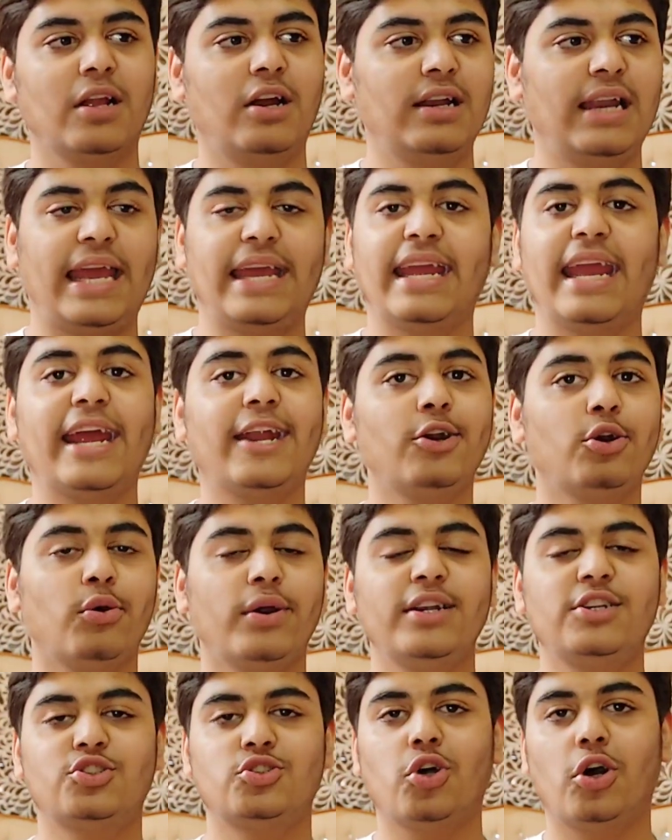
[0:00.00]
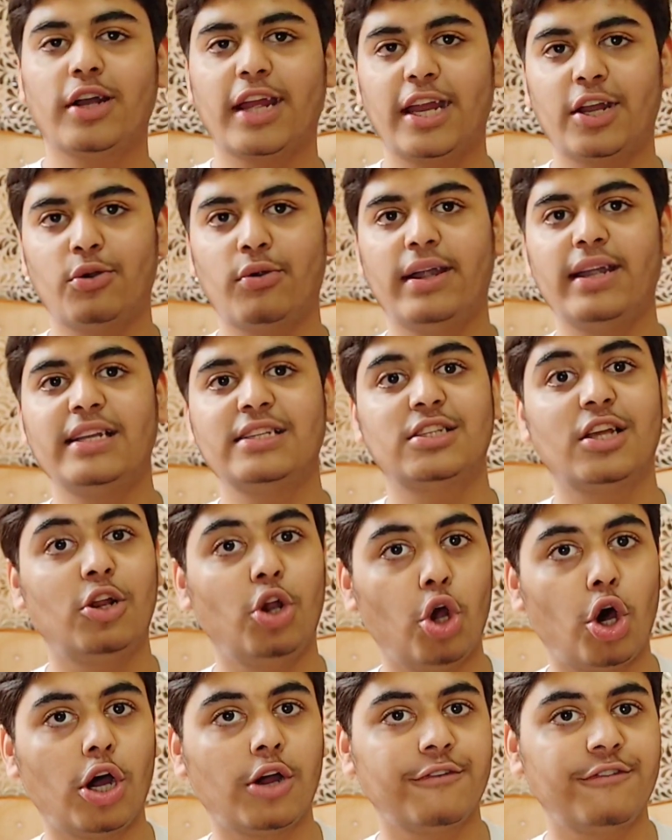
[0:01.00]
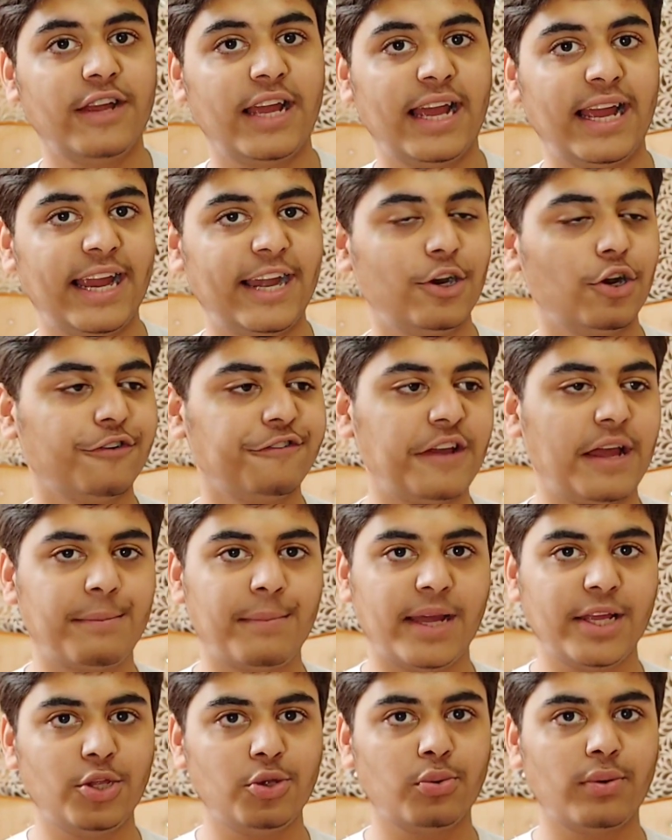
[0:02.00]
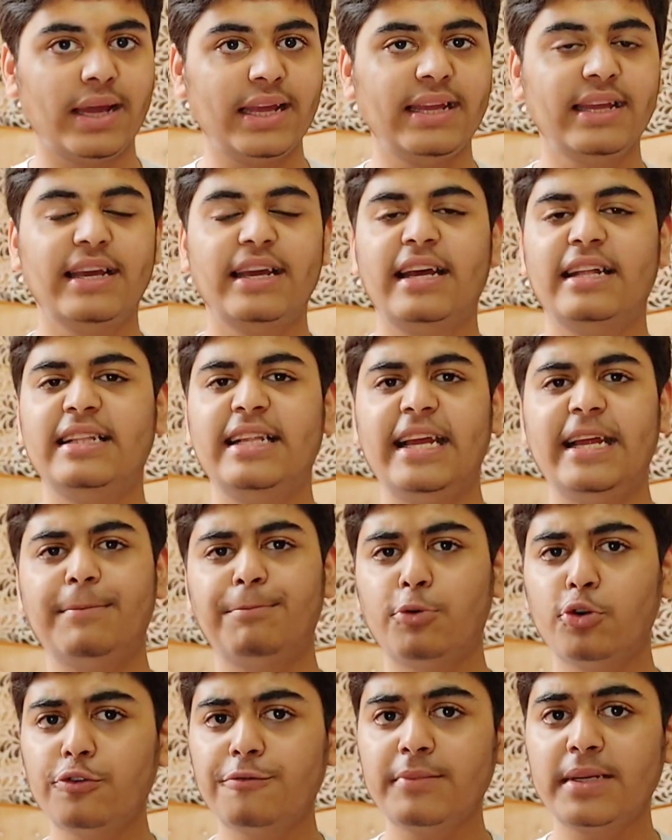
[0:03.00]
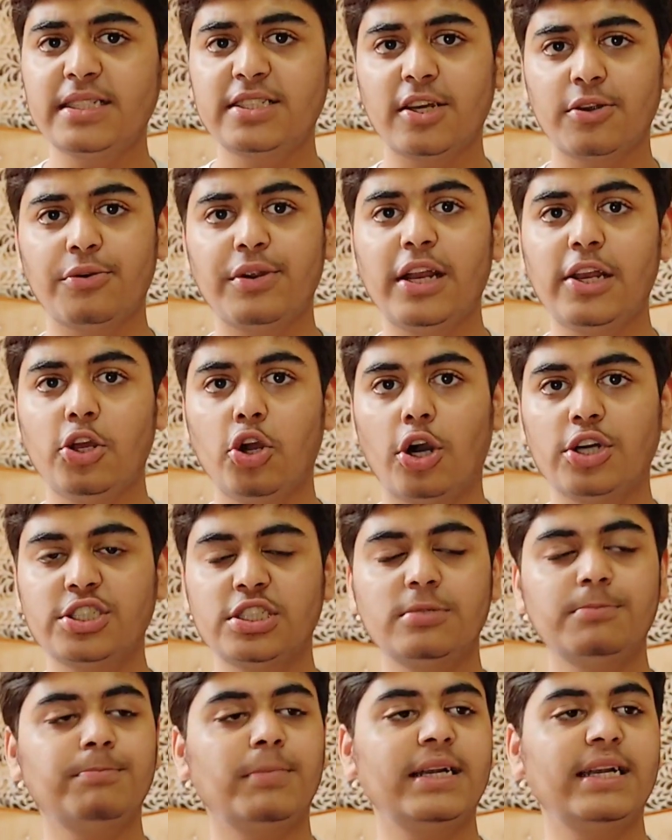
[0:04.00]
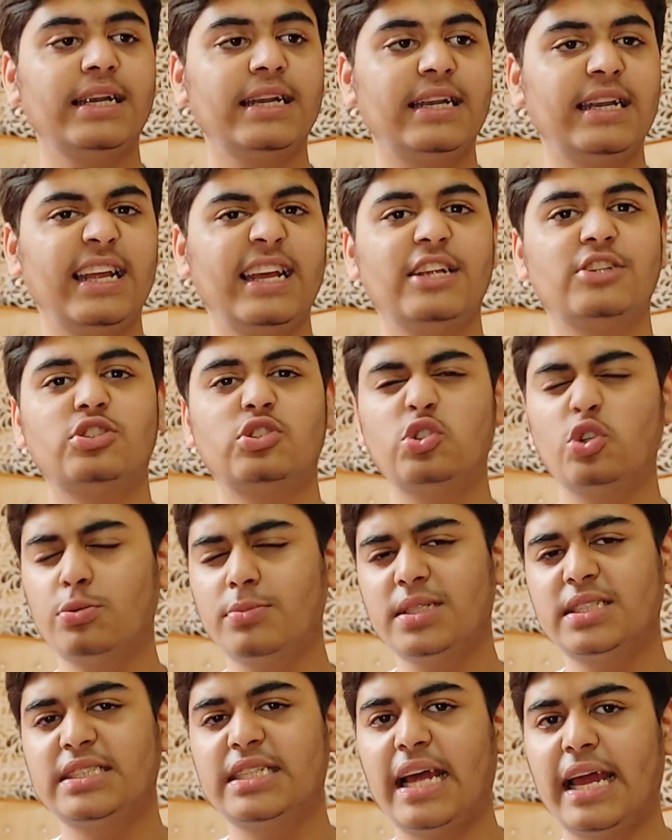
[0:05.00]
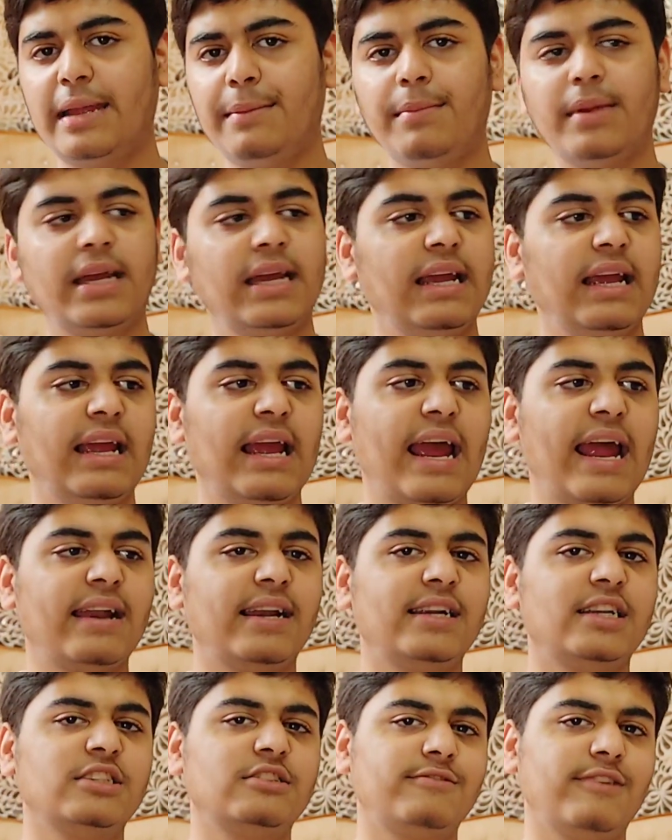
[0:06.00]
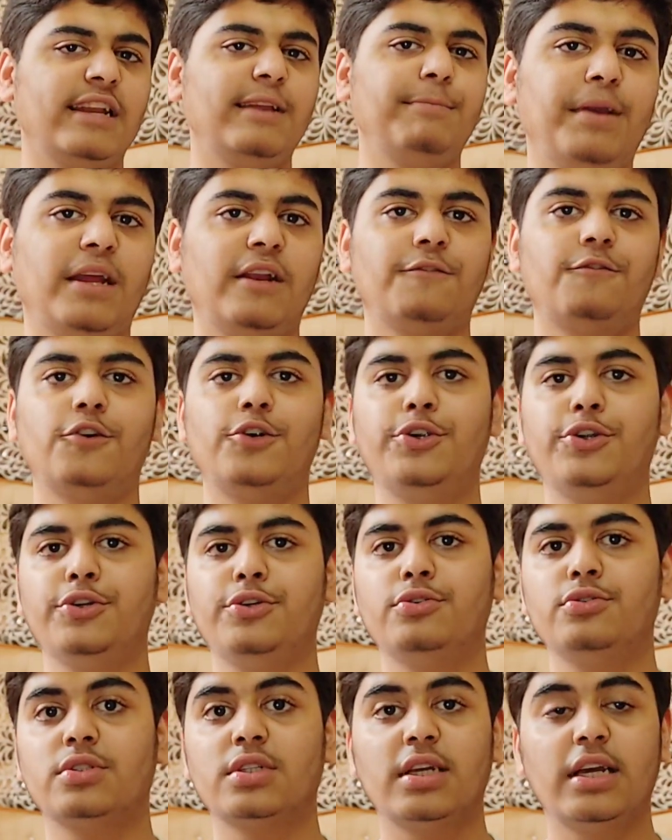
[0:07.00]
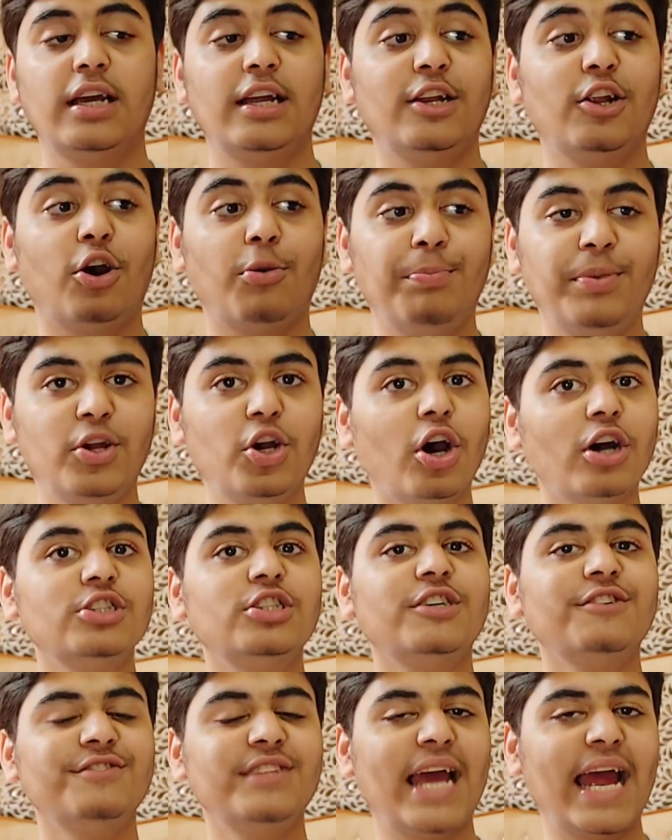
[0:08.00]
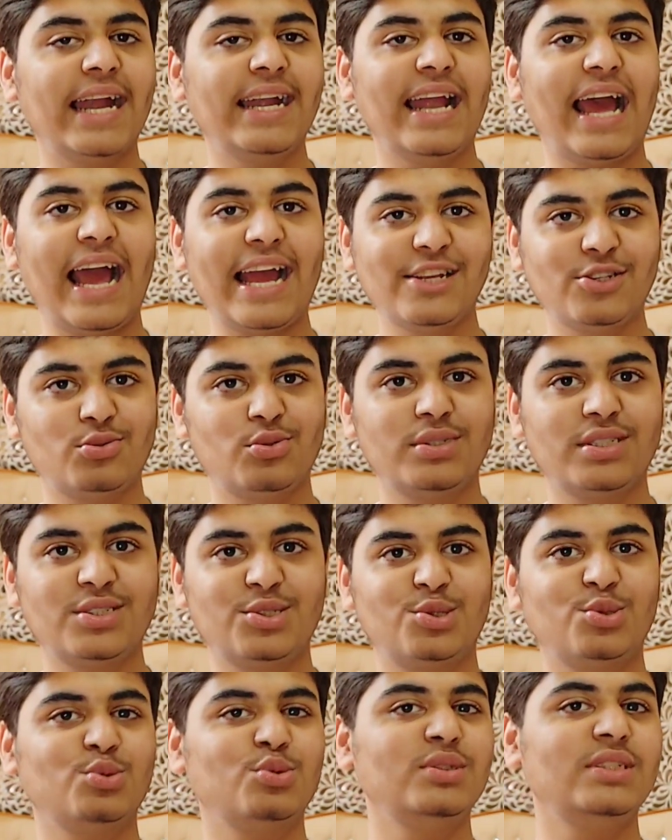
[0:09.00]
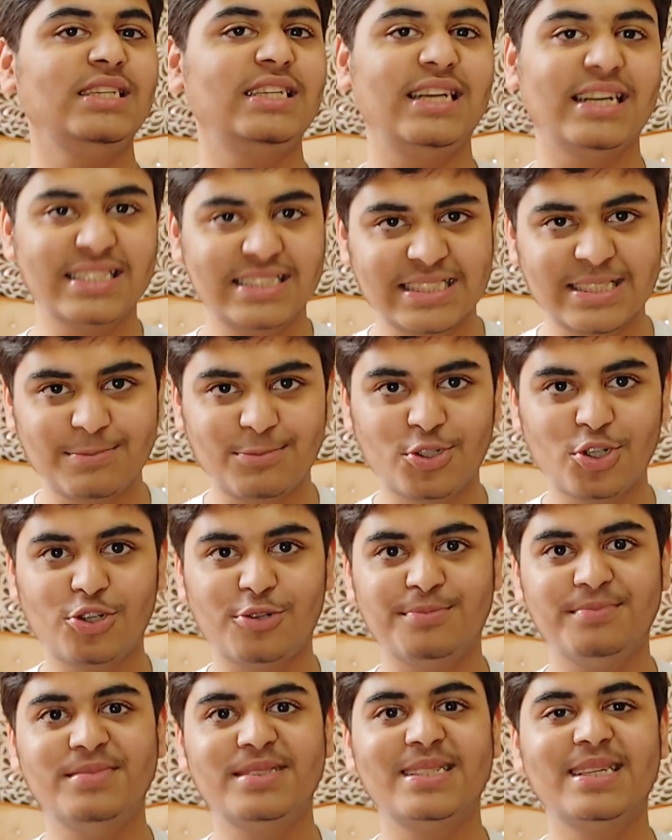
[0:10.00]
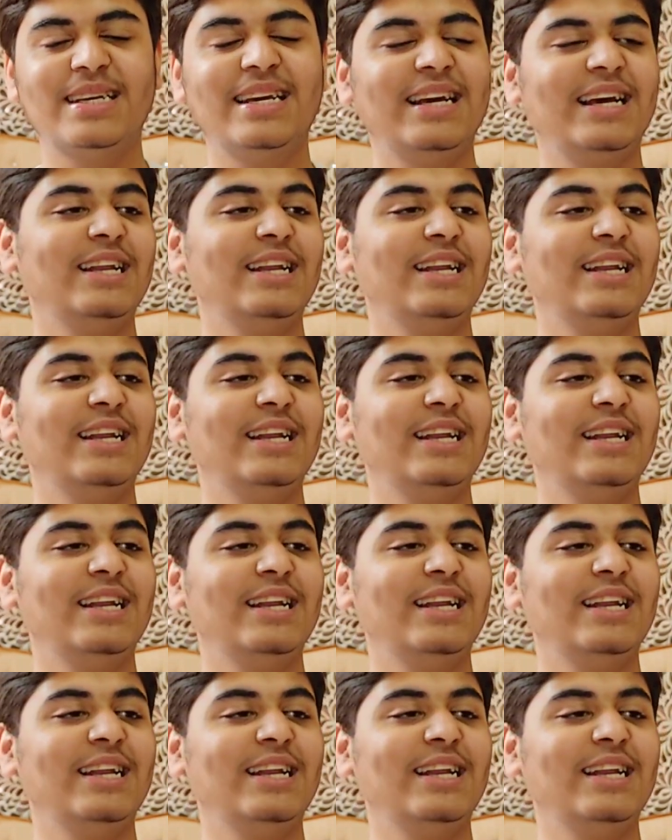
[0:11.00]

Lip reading: Like stock Android is a long way ahead of MIUI. The improvements are really awesome, but it takes so much time and it is painful to use. Now because of that, I switched to the custom ROMs.